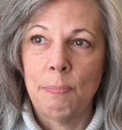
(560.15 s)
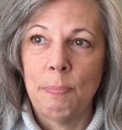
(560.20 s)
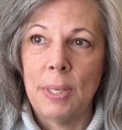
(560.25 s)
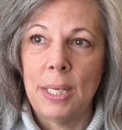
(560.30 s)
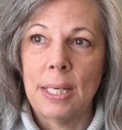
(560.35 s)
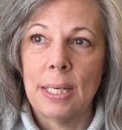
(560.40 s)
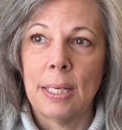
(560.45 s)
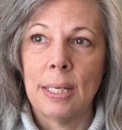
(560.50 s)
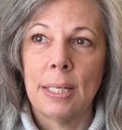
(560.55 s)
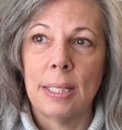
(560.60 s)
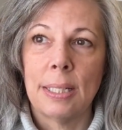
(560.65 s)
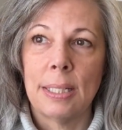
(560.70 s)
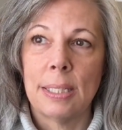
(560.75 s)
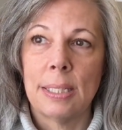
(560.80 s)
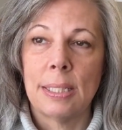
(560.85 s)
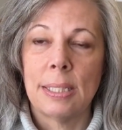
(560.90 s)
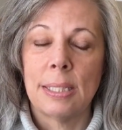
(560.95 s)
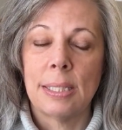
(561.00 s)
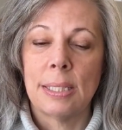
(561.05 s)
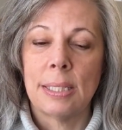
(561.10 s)

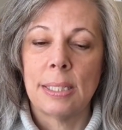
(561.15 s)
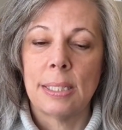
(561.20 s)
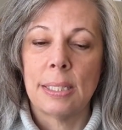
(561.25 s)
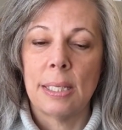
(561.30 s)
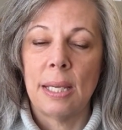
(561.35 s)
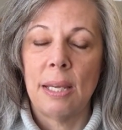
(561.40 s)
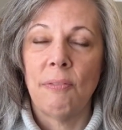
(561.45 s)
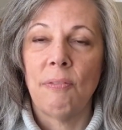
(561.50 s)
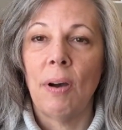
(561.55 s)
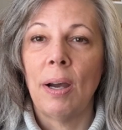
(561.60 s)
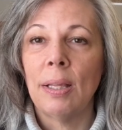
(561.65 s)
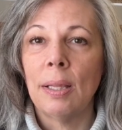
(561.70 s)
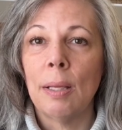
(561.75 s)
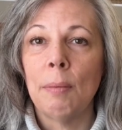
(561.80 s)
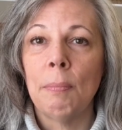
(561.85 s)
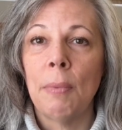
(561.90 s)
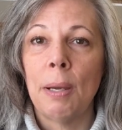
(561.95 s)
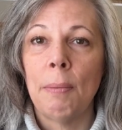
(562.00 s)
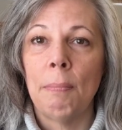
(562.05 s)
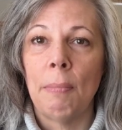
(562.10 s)
because if I let
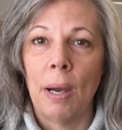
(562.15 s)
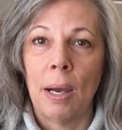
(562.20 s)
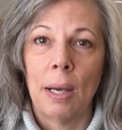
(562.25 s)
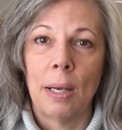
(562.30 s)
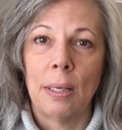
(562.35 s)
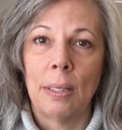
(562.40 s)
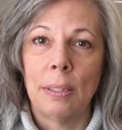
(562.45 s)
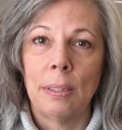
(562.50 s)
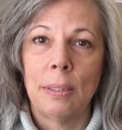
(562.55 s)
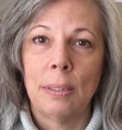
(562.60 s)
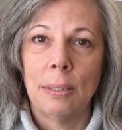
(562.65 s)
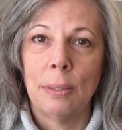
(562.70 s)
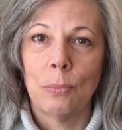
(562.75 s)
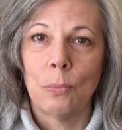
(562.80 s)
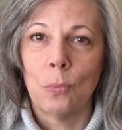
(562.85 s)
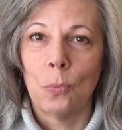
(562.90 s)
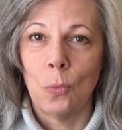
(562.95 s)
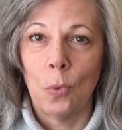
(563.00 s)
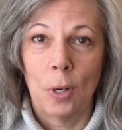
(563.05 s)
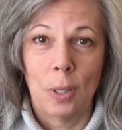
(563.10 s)
my mind
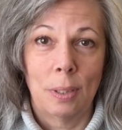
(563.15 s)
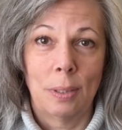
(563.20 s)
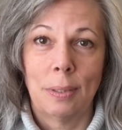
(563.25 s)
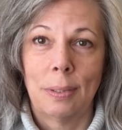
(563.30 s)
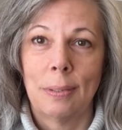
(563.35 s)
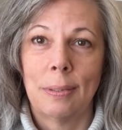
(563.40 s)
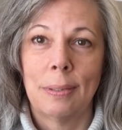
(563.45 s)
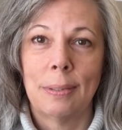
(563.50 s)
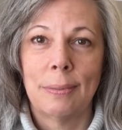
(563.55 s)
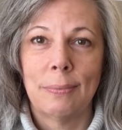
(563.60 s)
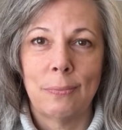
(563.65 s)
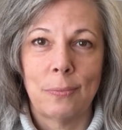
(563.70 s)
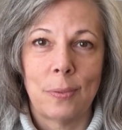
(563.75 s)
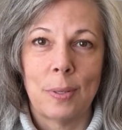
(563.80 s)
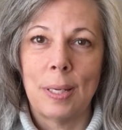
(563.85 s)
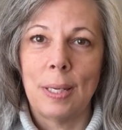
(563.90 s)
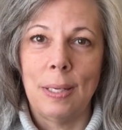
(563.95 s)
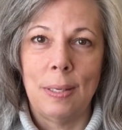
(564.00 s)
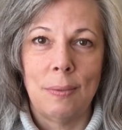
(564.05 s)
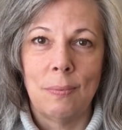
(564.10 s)
wander for
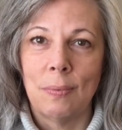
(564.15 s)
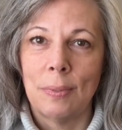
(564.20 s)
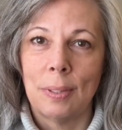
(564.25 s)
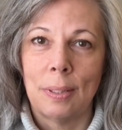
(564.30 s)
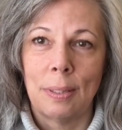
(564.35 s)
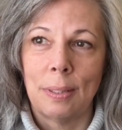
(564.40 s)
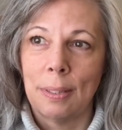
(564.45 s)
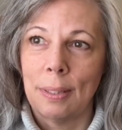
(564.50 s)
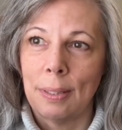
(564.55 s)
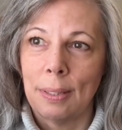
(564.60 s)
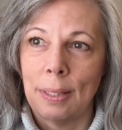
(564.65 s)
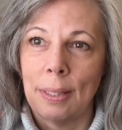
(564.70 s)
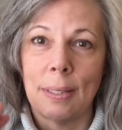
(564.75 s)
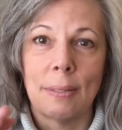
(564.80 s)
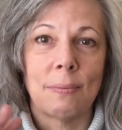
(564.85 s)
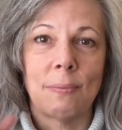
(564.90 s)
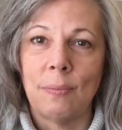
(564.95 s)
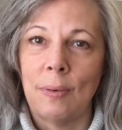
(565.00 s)
even like